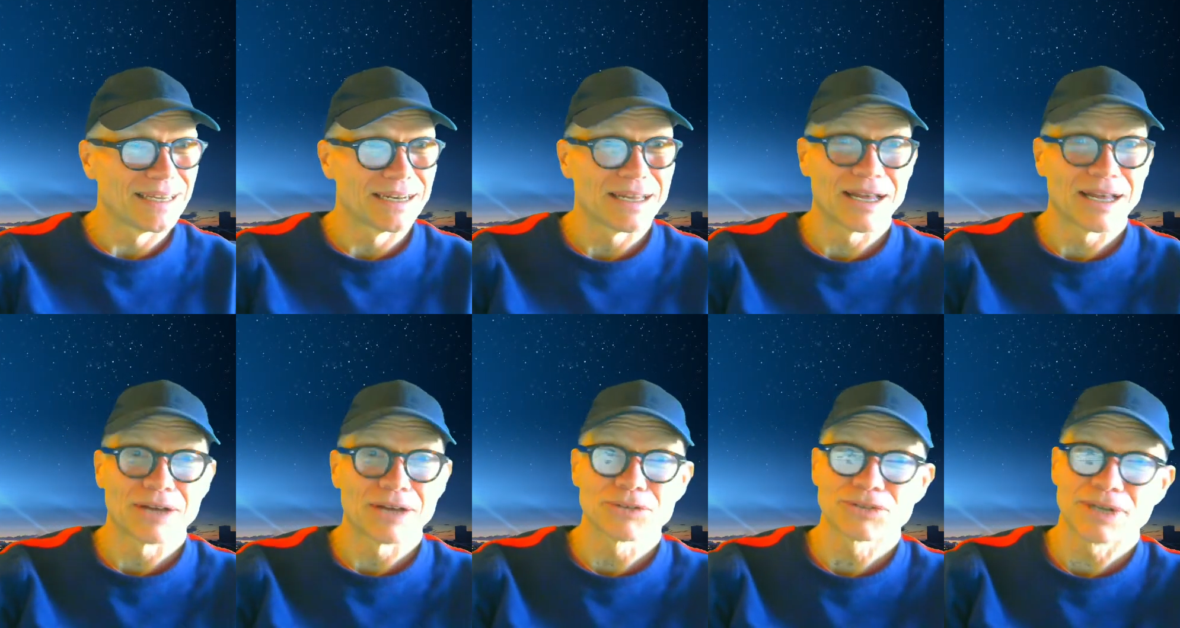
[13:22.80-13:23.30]

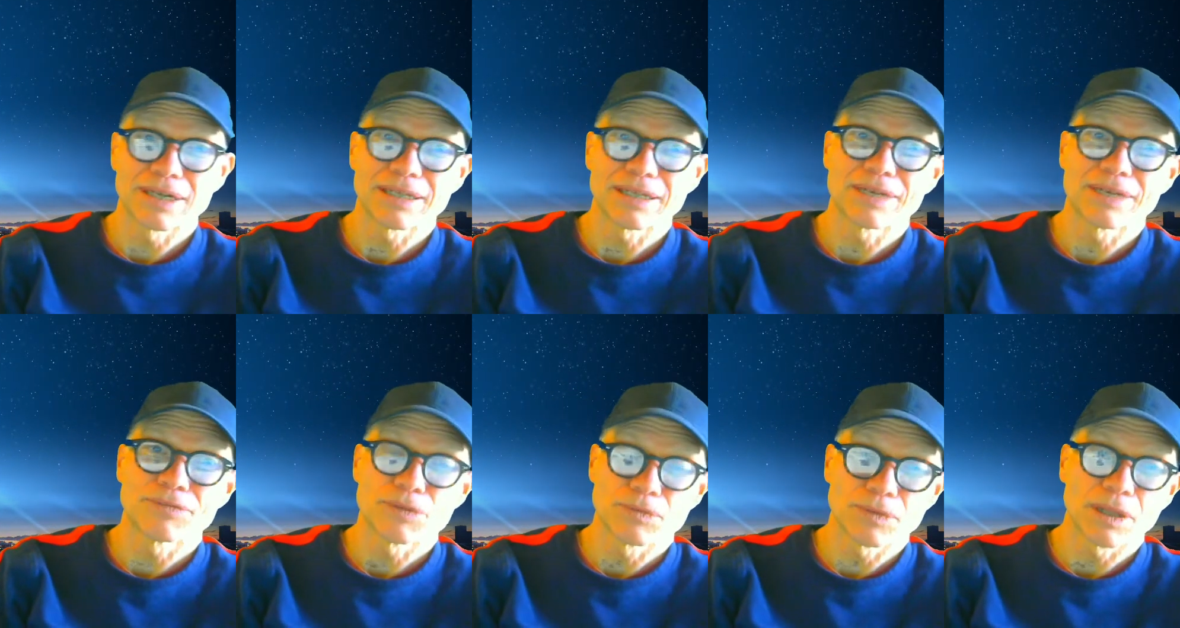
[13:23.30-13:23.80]
I'll try to
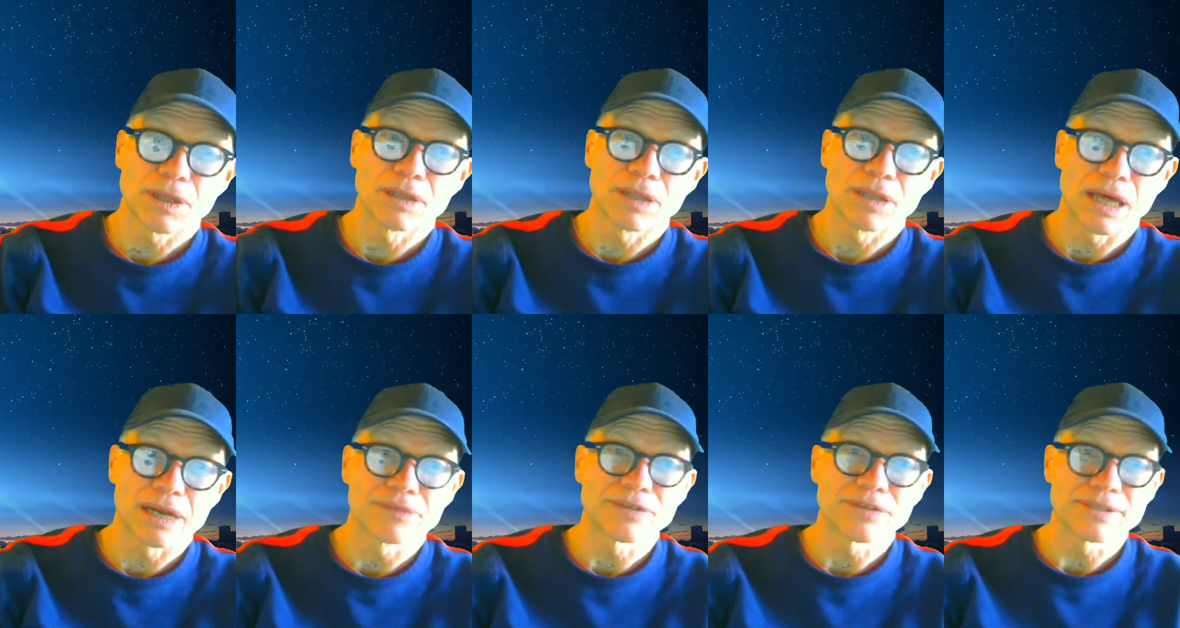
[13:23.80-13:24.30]
give you a
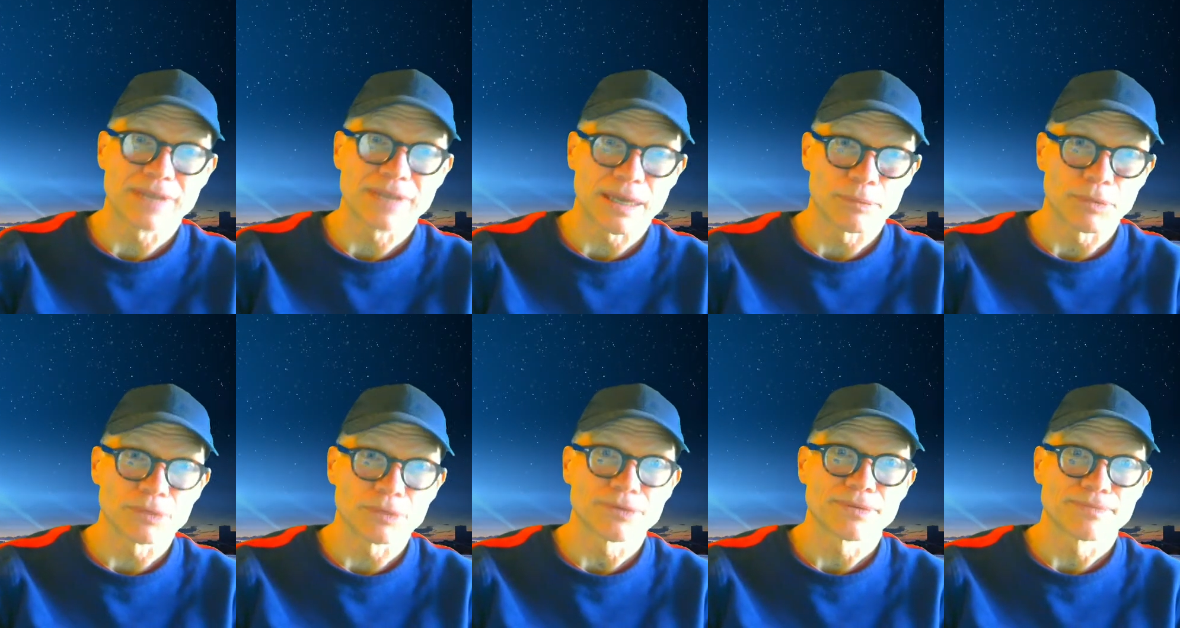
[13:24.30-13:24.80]
lot of
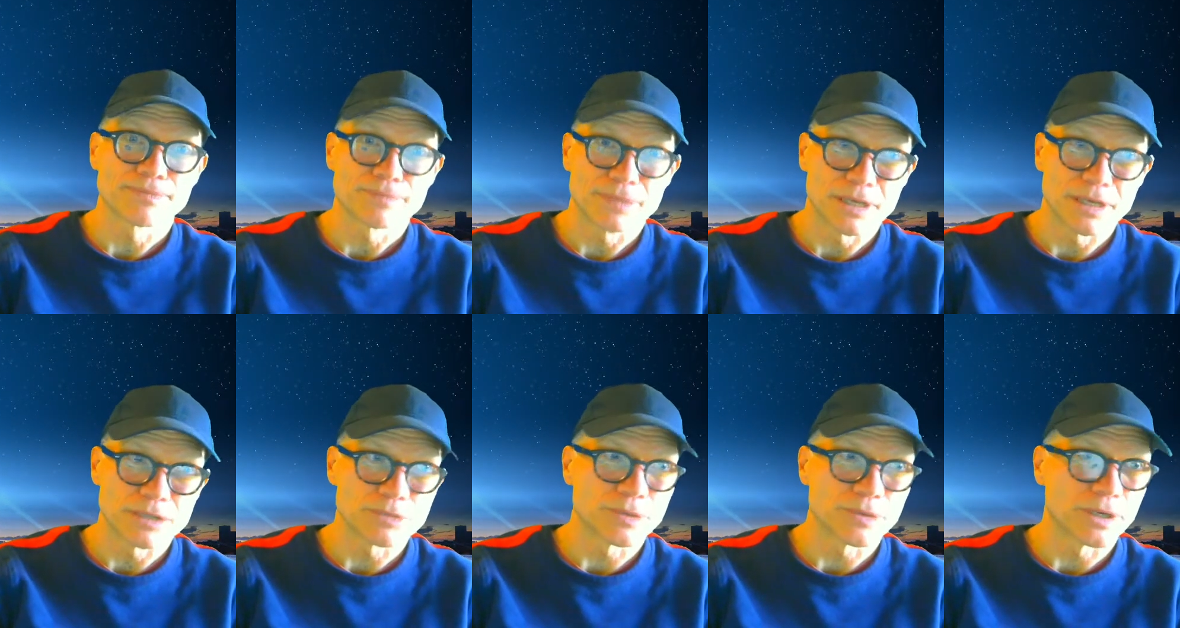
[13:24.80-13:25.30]
examples
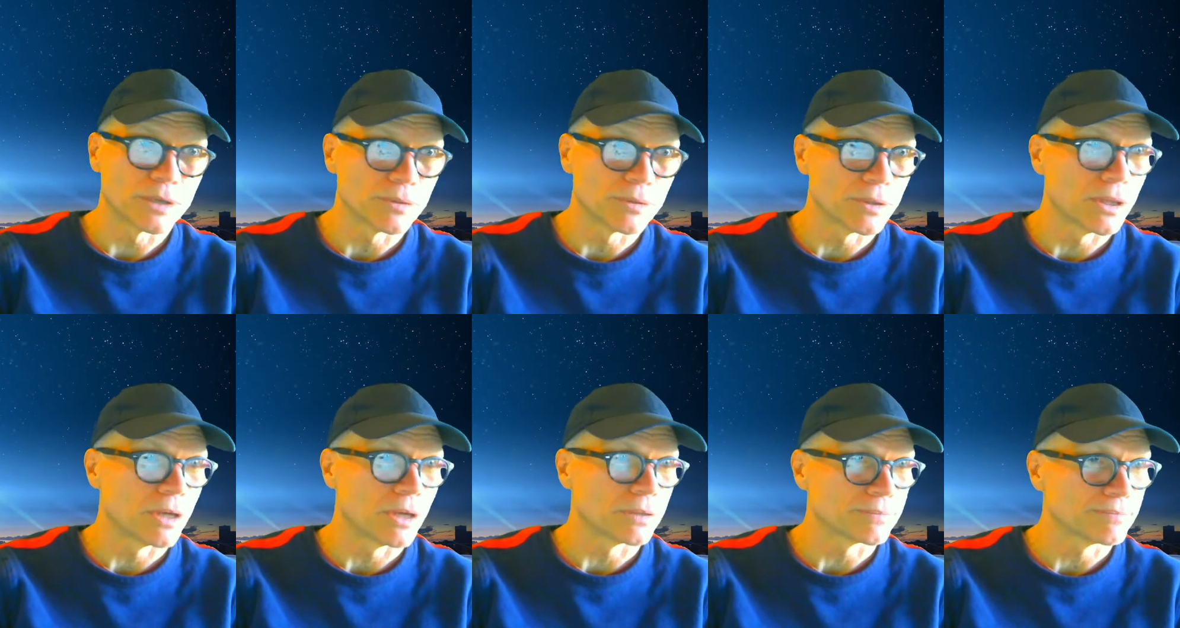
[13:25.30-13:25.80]
as we go
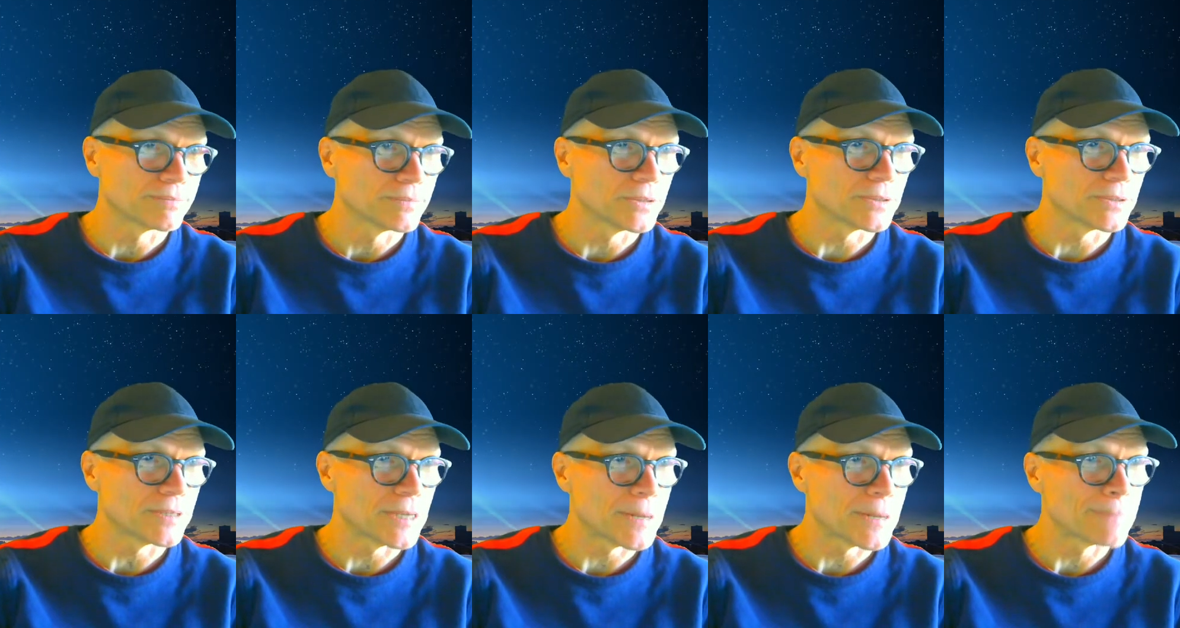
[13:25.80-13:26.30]
along.
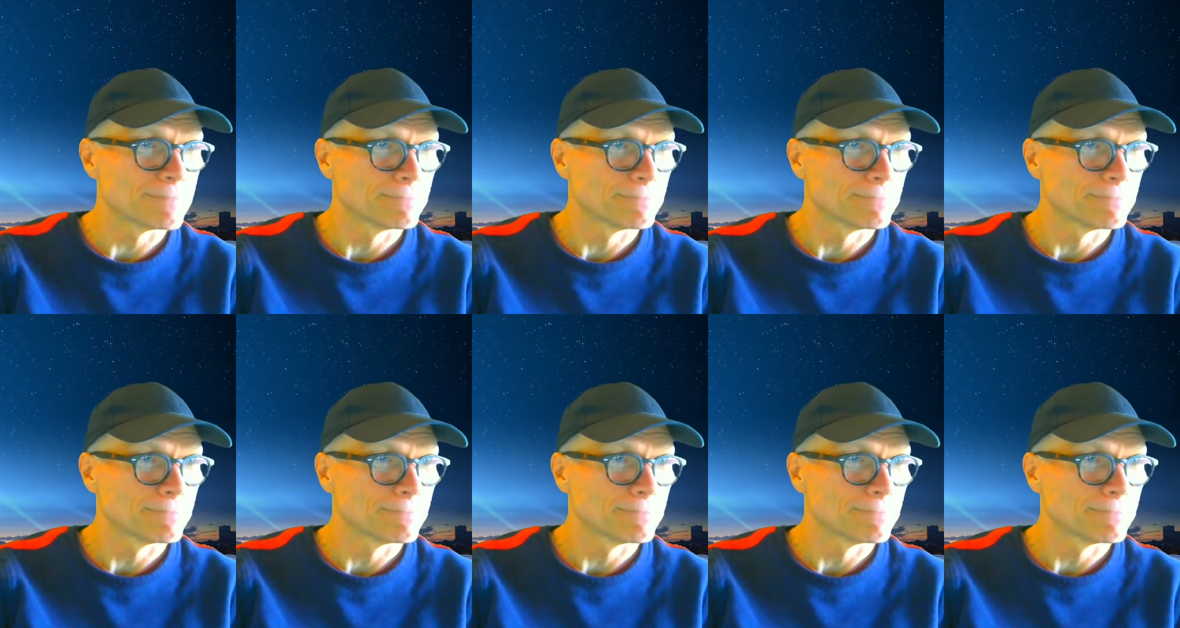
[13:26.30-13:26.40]
Okay.